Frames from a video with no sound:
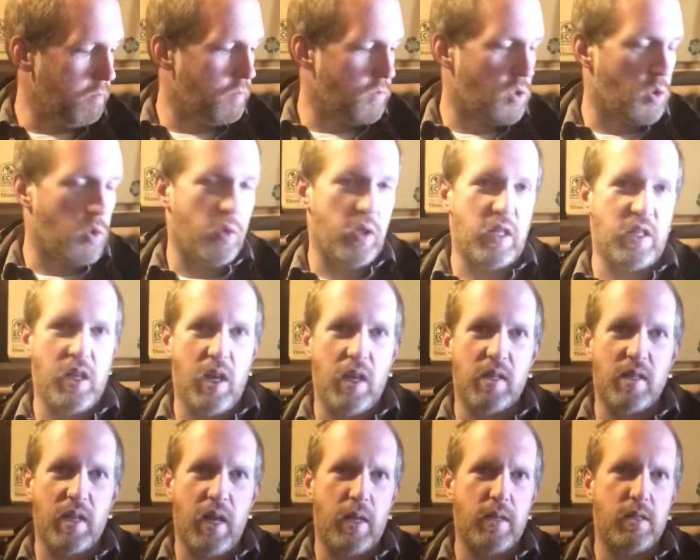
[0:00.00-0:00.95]
So they say
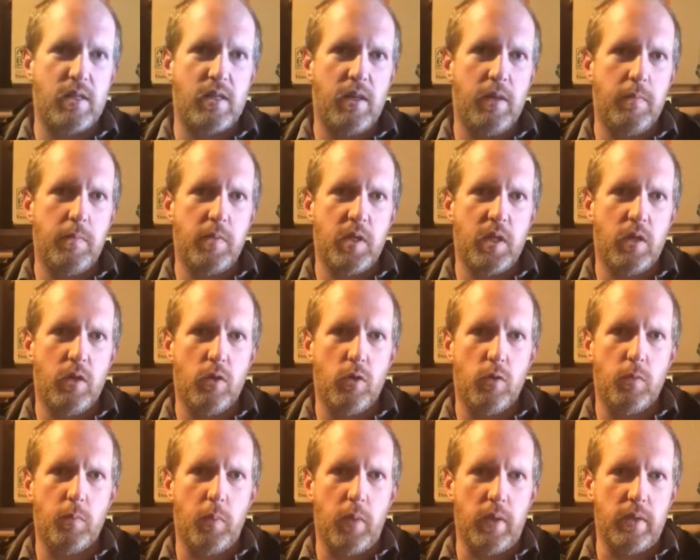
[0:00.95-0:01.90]
it's not seam
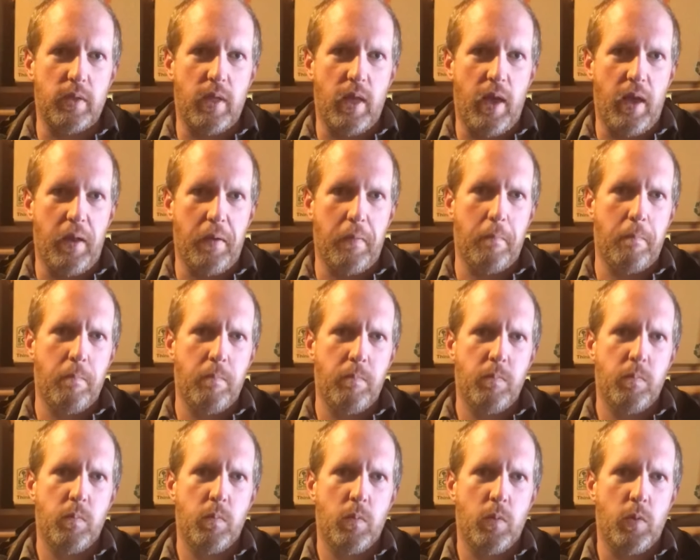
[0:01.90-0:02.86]
sealed, but that
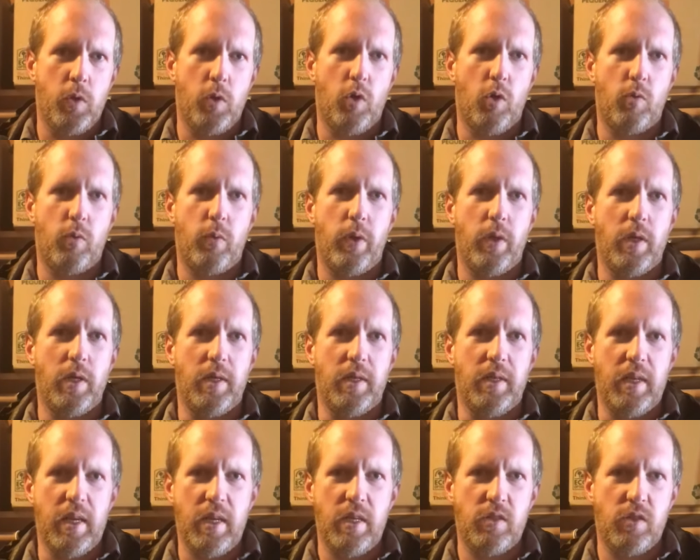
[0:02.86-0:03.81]
you don't
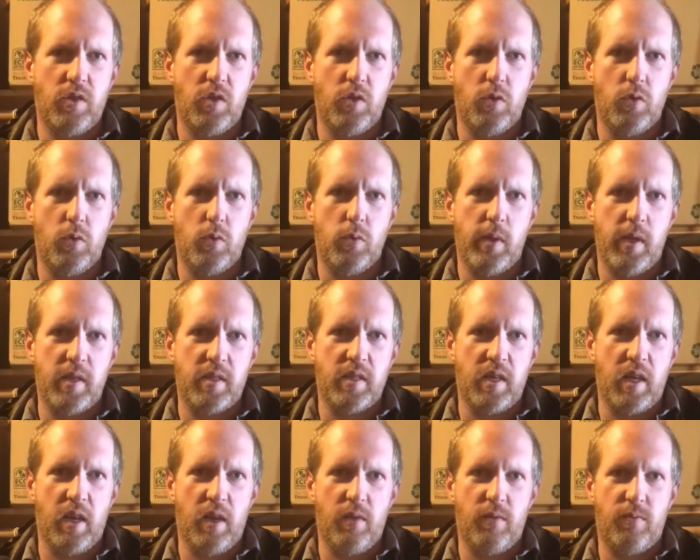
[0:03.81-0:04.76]
really need to. They
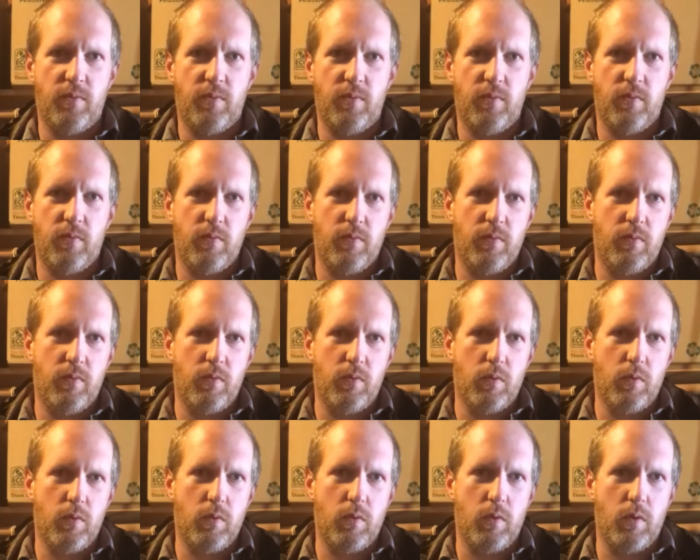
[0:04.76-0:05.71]
say if
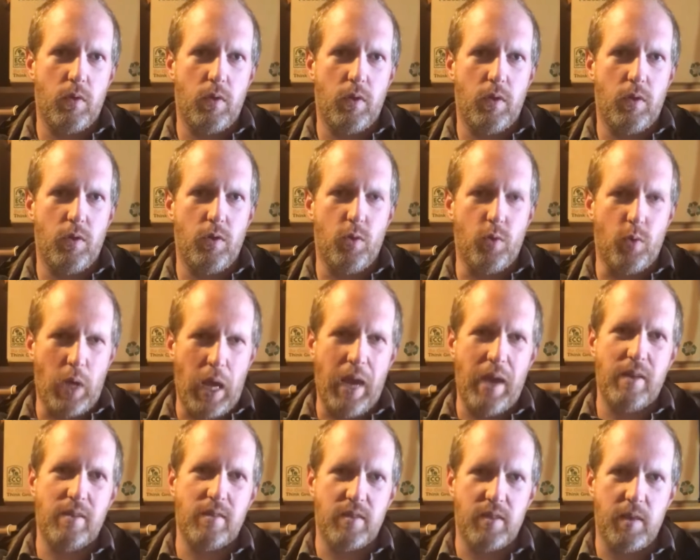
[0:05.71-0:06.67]
you
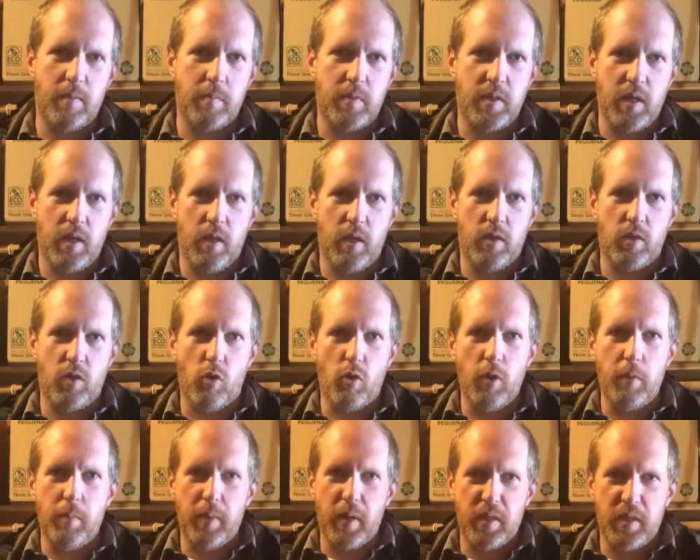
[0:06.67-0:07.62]
can seam seal it. The
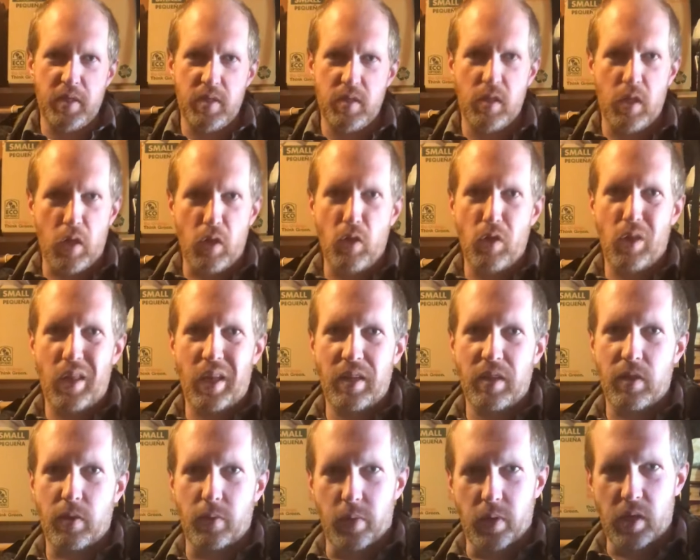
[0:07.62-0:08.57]
only places that look
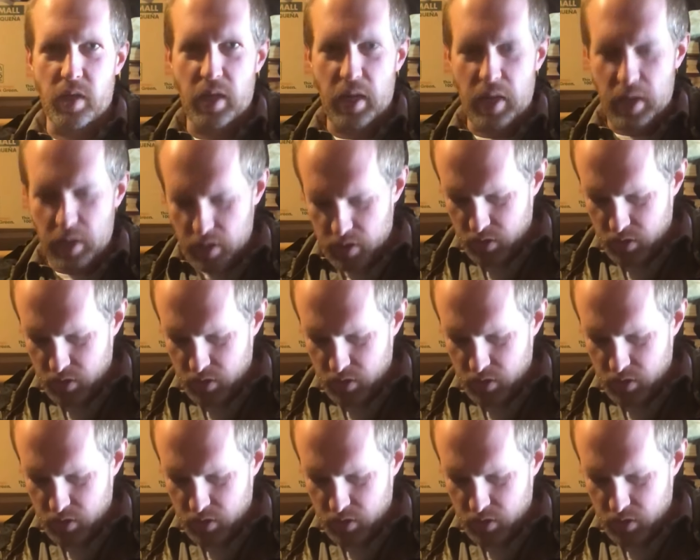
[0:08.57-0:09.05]
like they would need